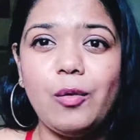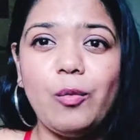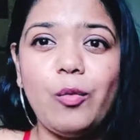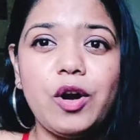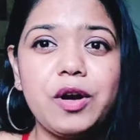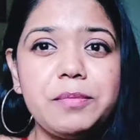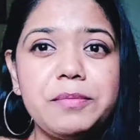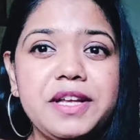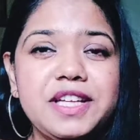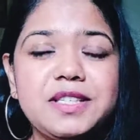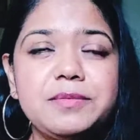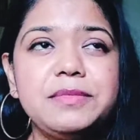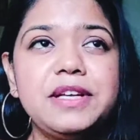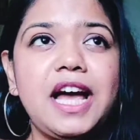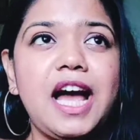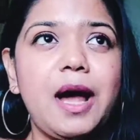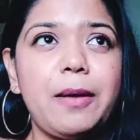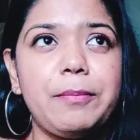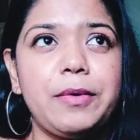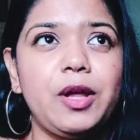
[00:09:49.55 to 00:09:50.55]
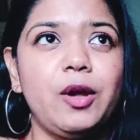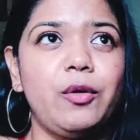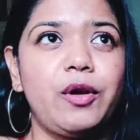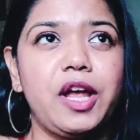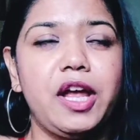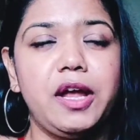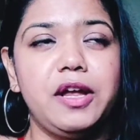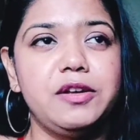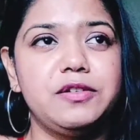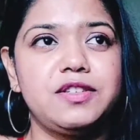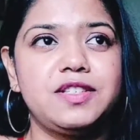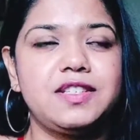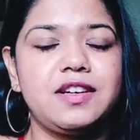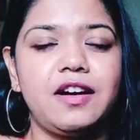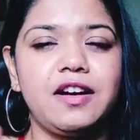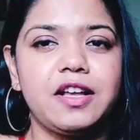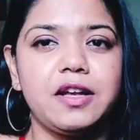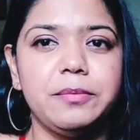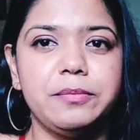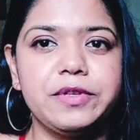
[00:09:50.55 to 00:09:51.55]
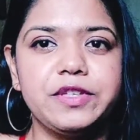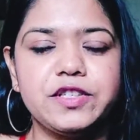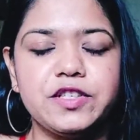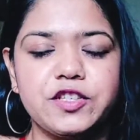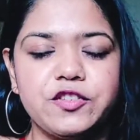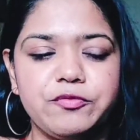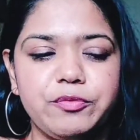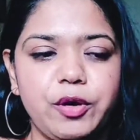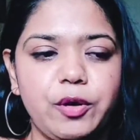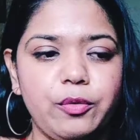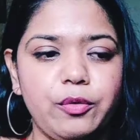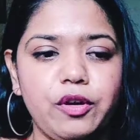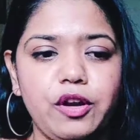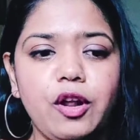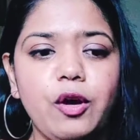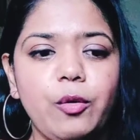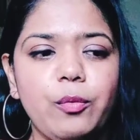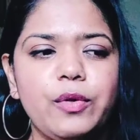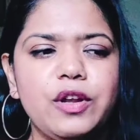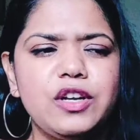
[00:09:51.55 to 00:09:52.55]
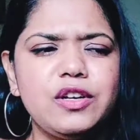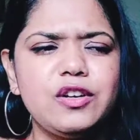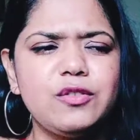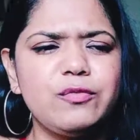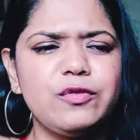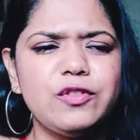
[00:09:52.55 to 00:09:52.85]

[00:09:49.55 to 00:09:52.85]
What makes me happy? Okay, starting a business of my own. No, we